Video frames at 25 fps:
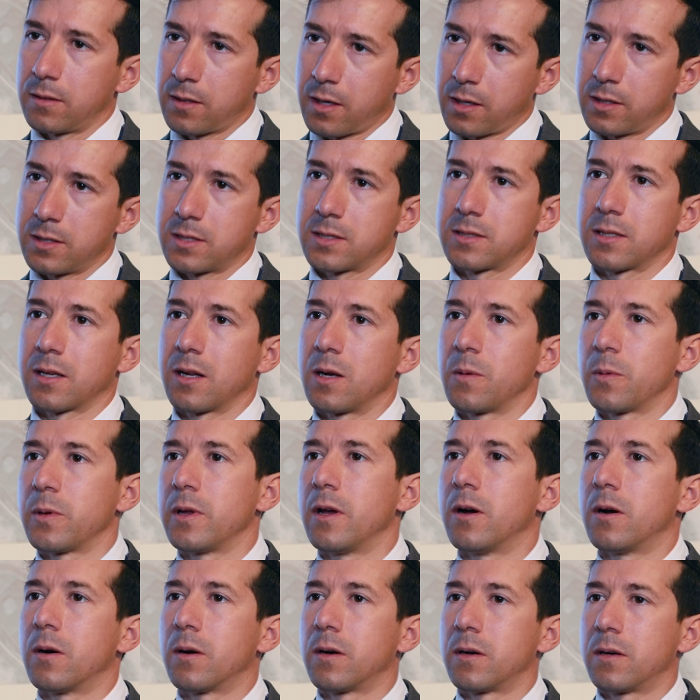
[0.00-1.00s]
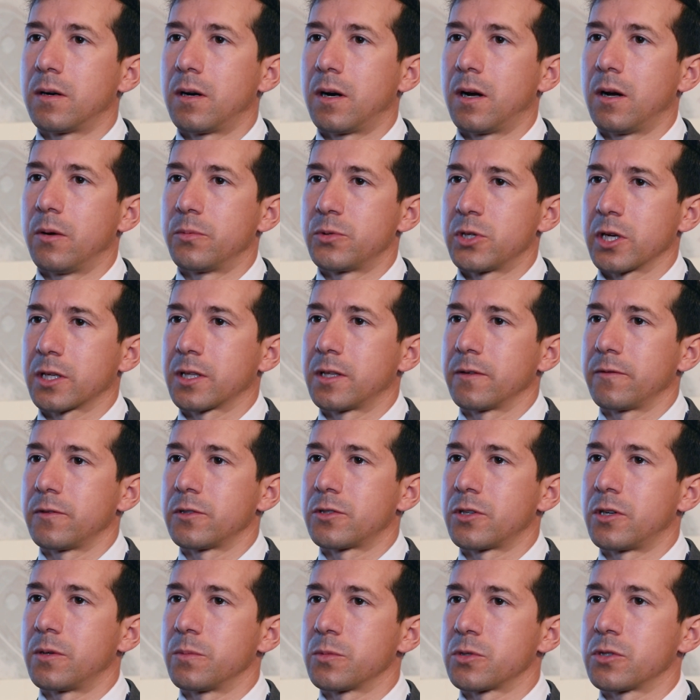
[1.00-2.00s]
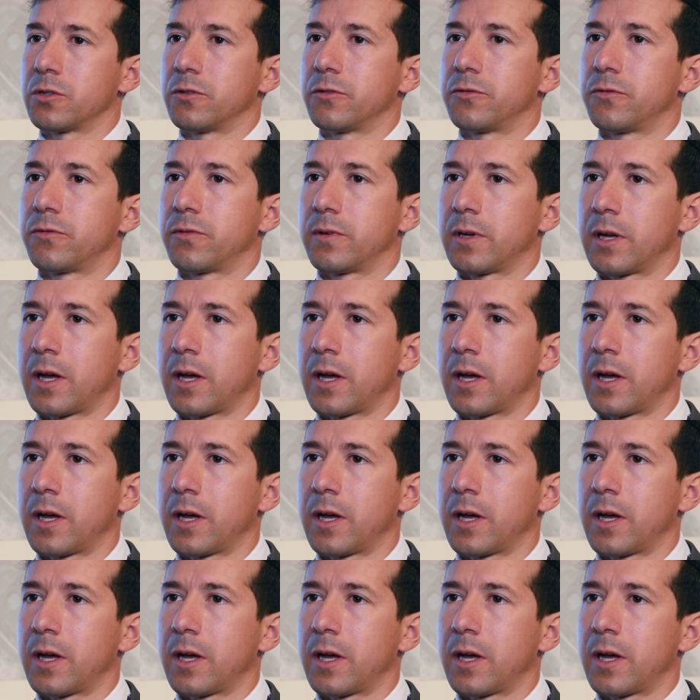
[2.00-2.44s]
That is going to be our objective in terms of